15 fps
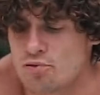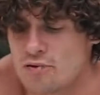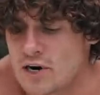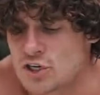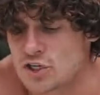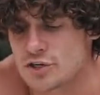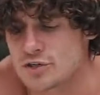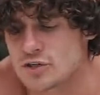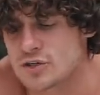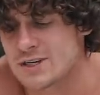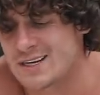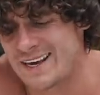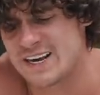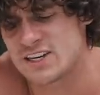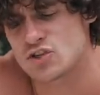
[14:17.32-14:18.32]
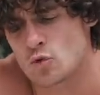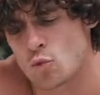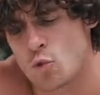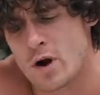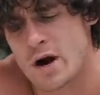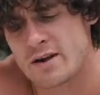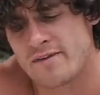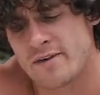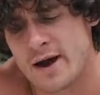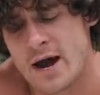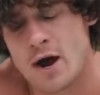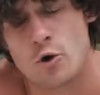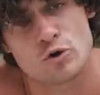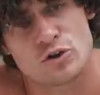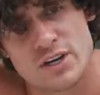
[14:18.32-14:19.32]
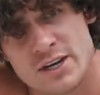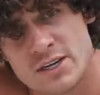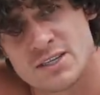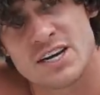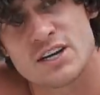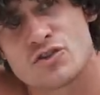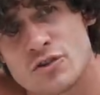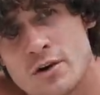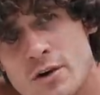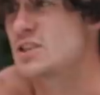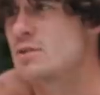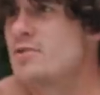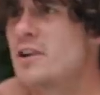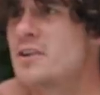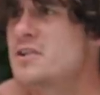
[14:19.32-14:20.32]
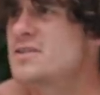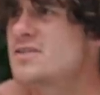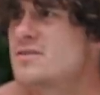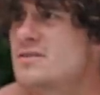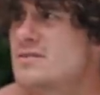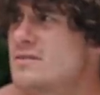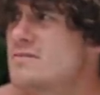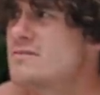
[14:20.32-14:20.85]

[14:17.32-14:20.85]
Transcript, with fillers: pressures, kids, wife, house, et cetera? To be honest,